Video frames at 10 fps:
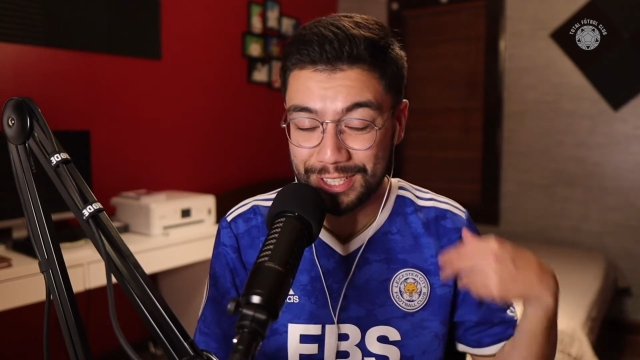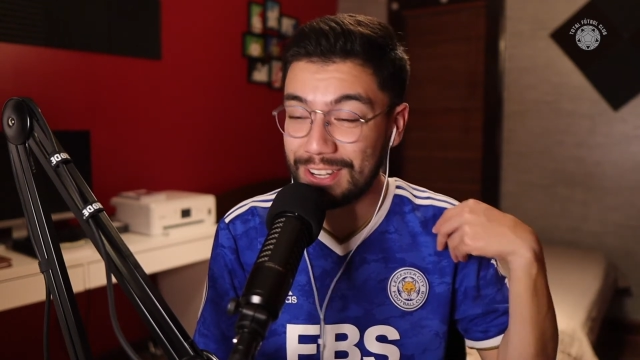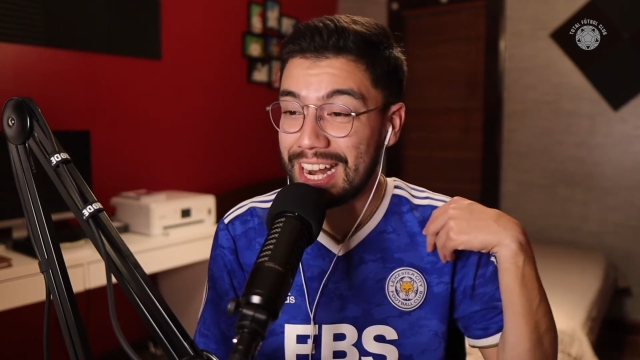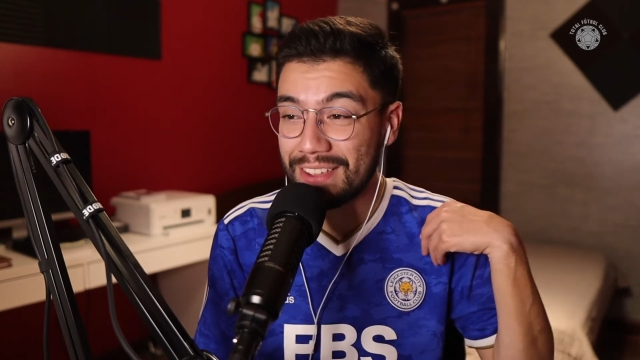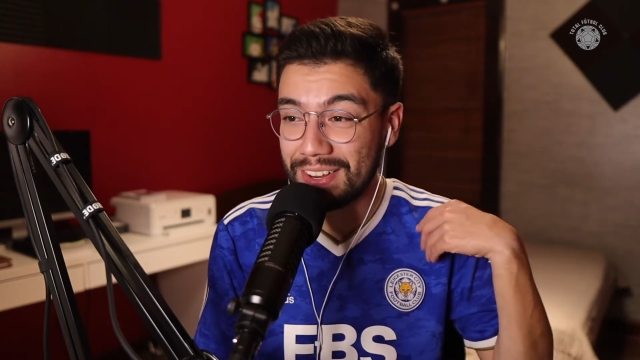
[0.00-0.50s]
You're
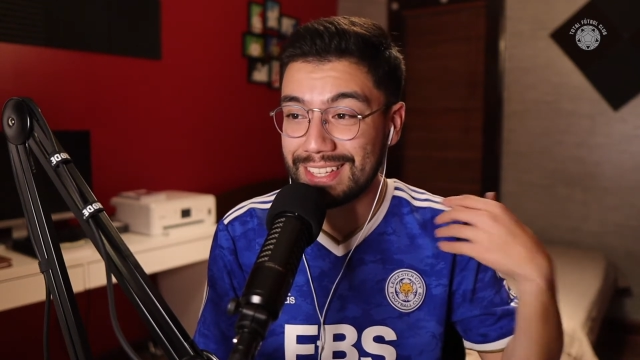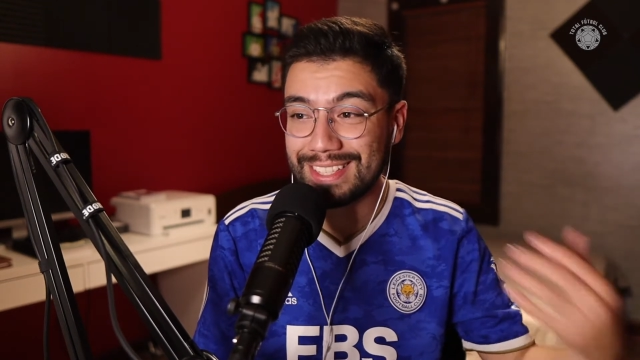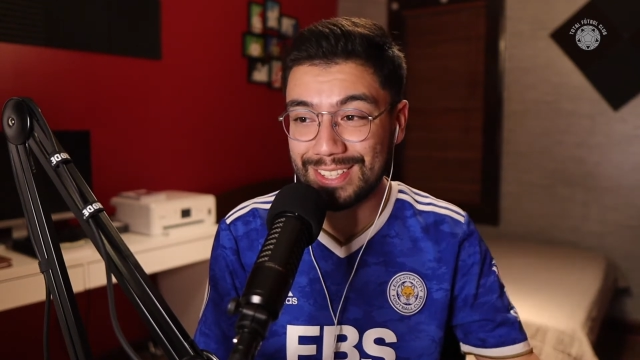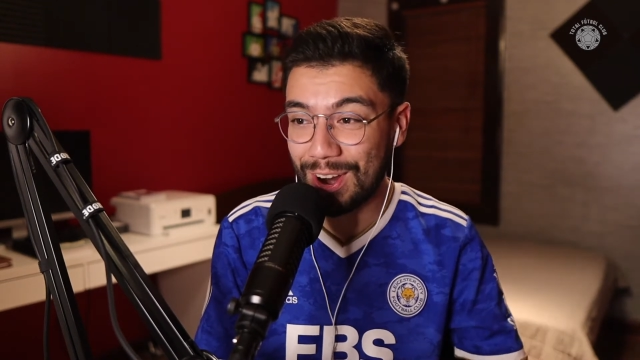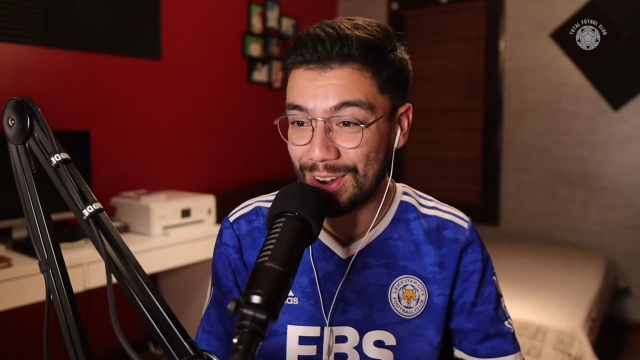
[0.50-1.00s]
not even a
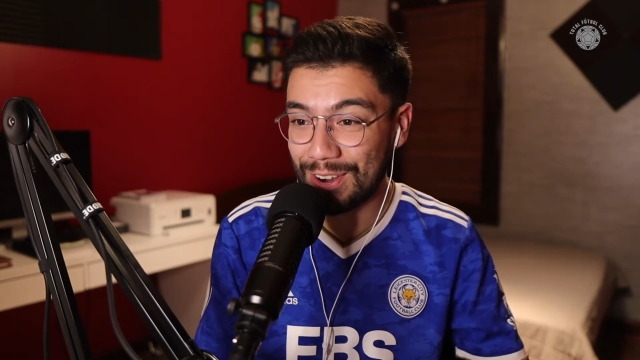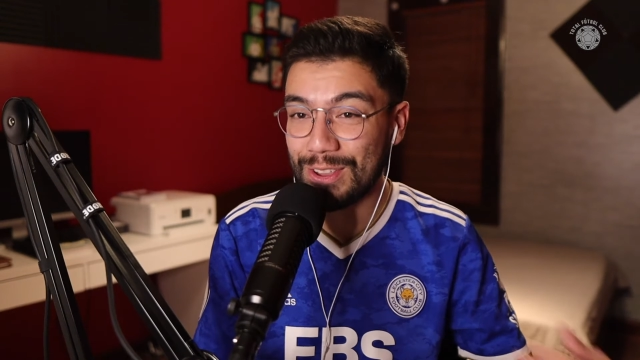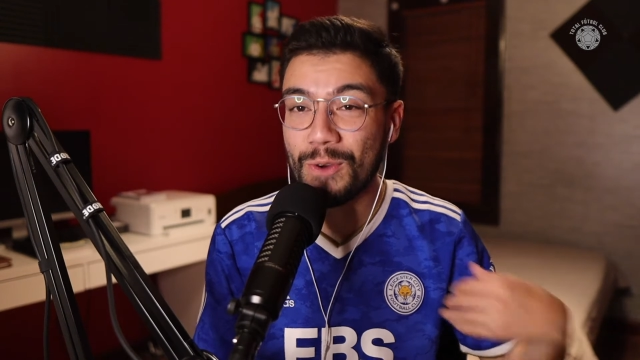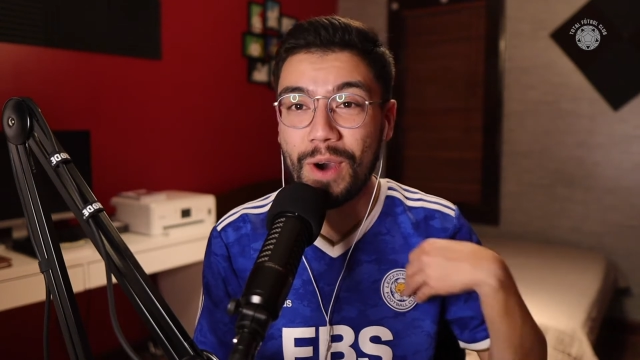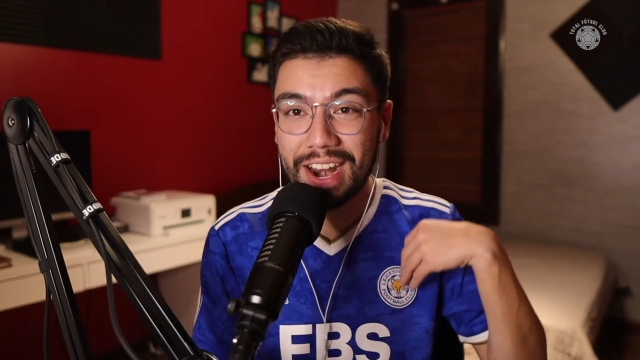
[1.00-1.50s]
starter.
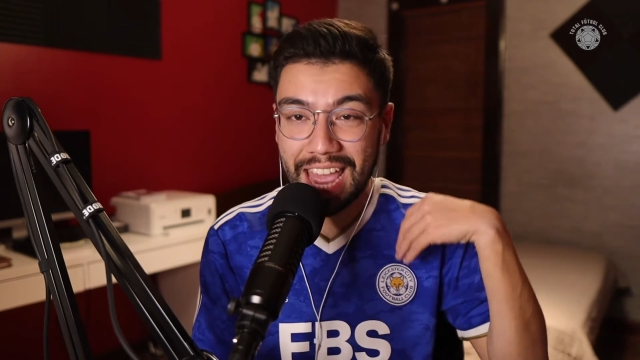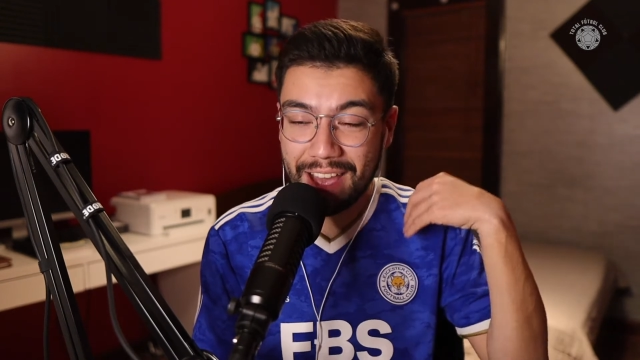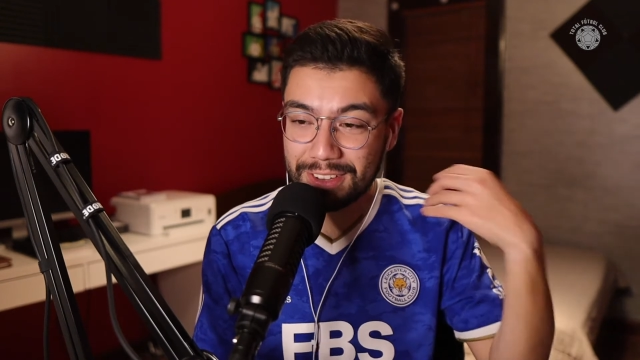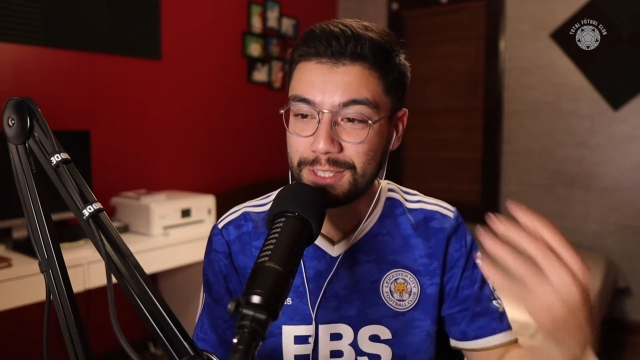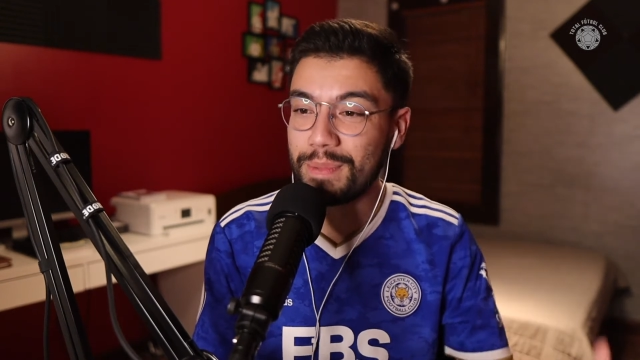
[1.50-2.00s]
You want to
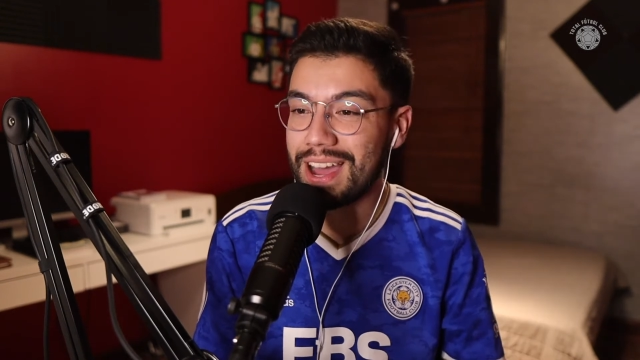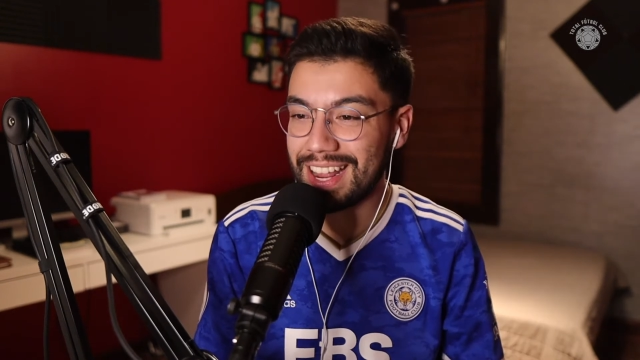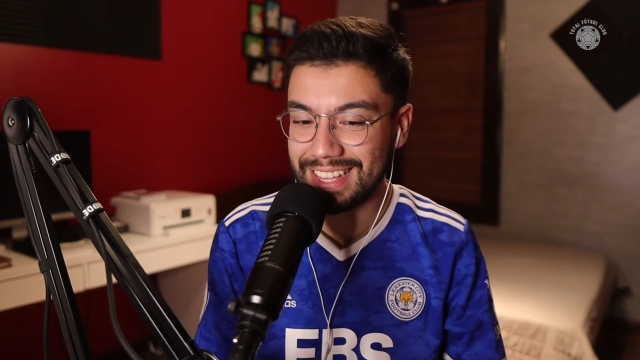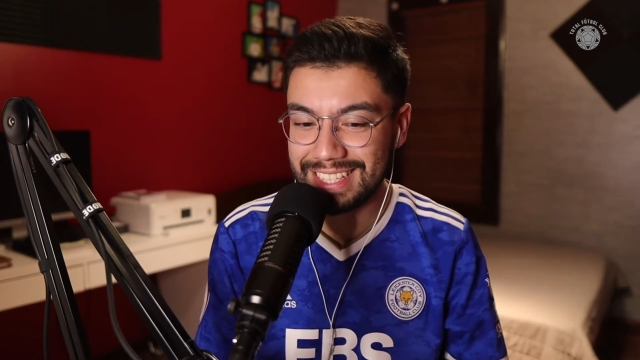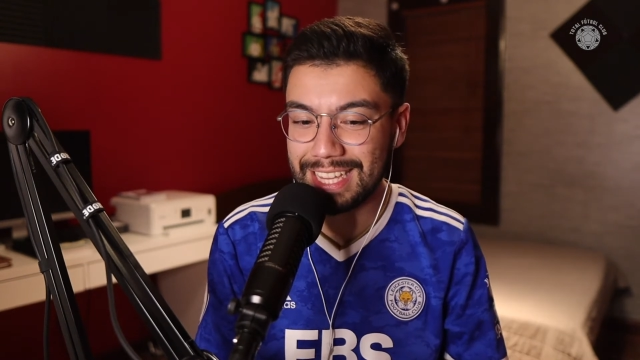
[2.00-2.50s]
have a spot
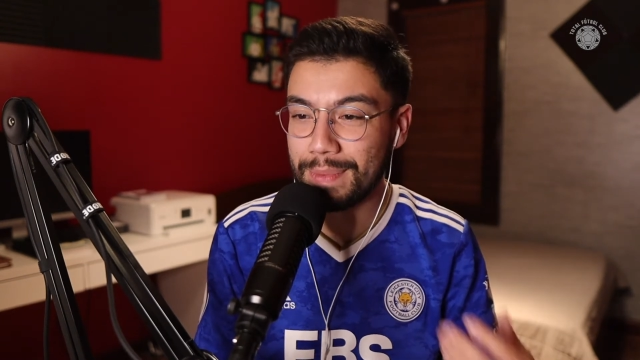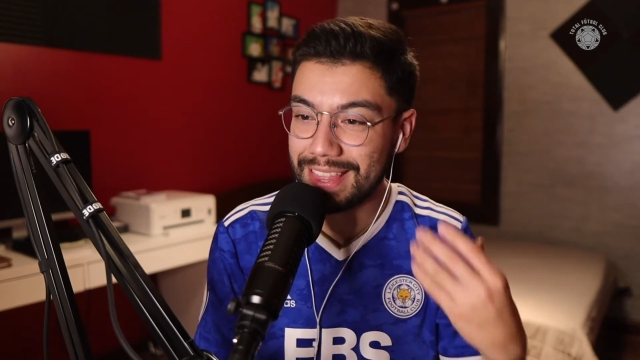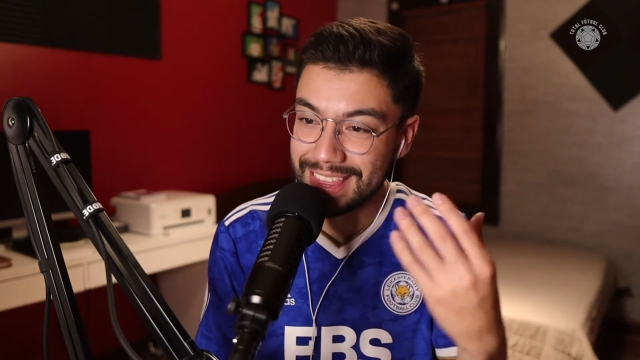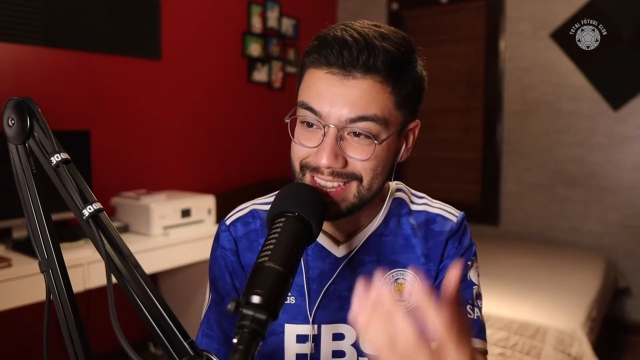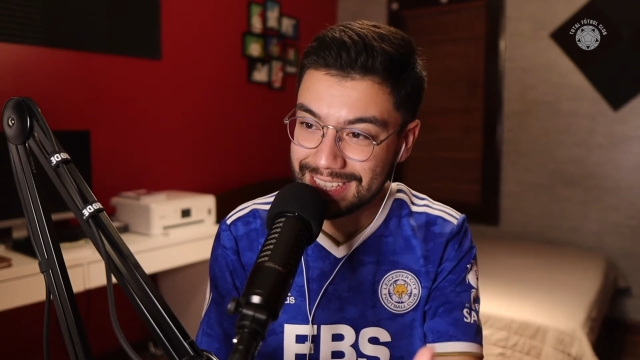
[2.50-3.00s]
on the team,
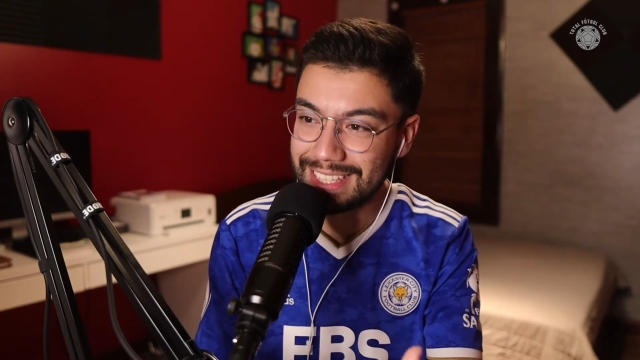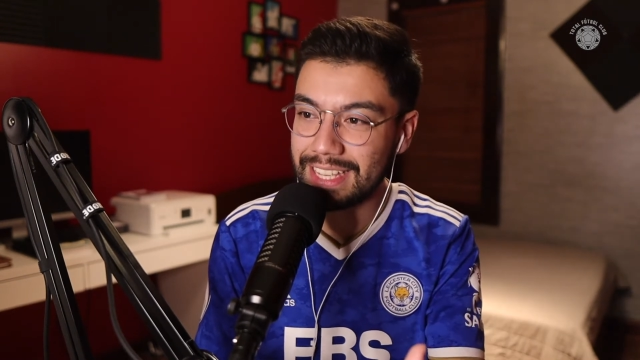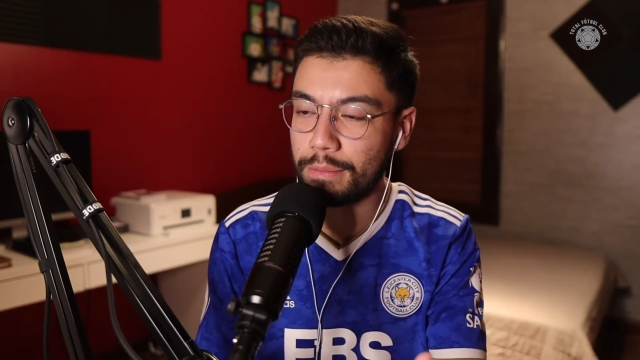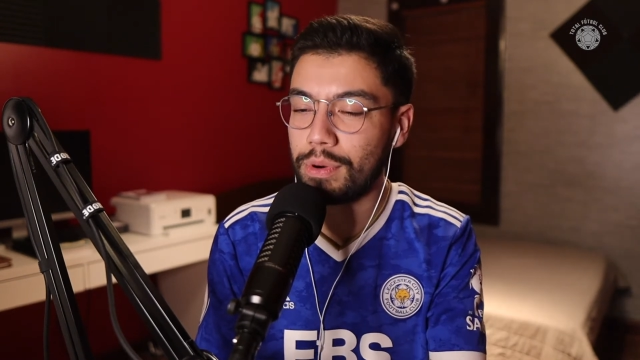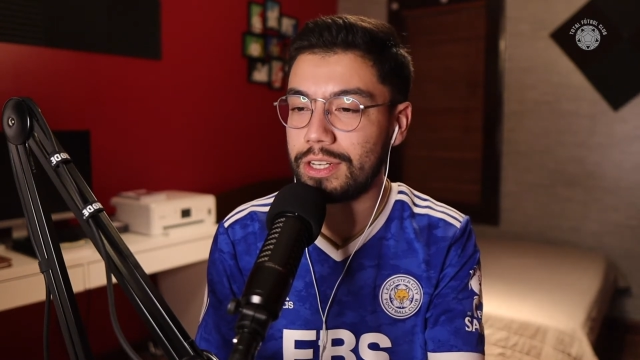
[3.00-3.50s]
and this is
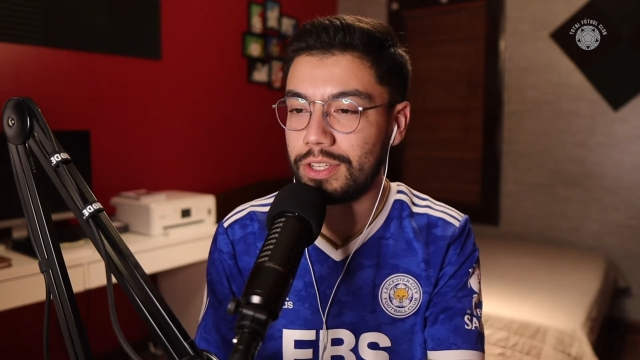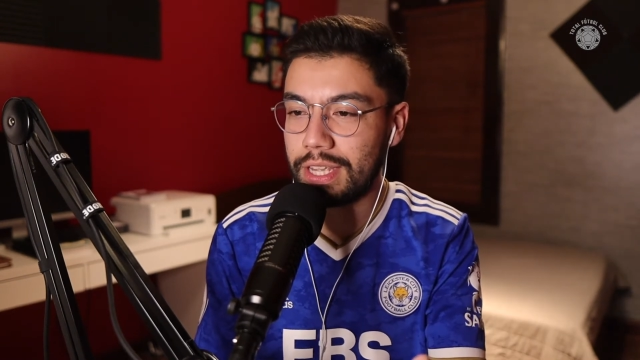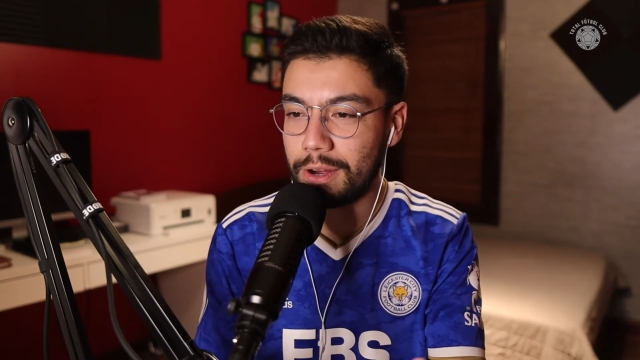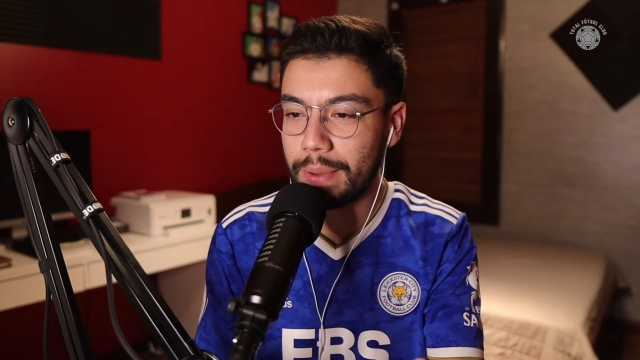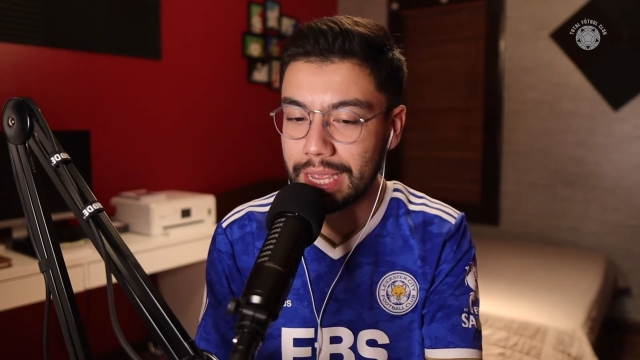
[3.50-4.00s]
the impression
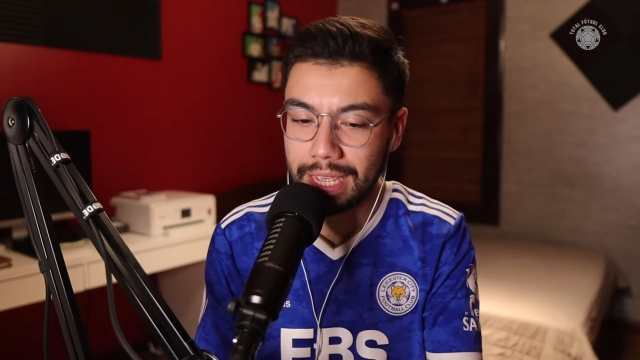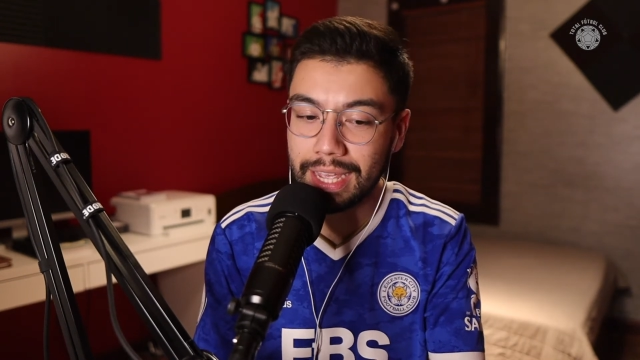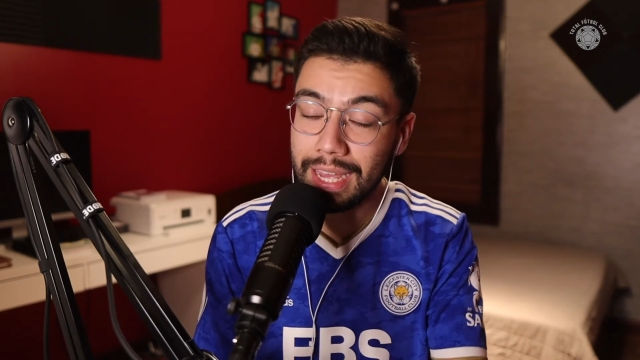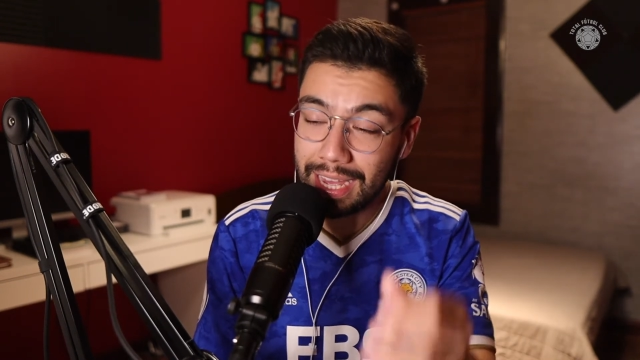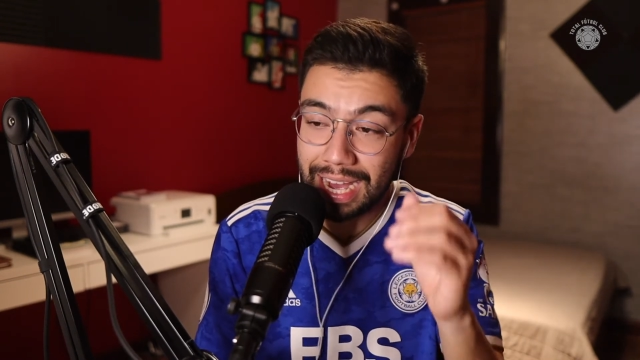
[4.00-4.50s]
that you're making.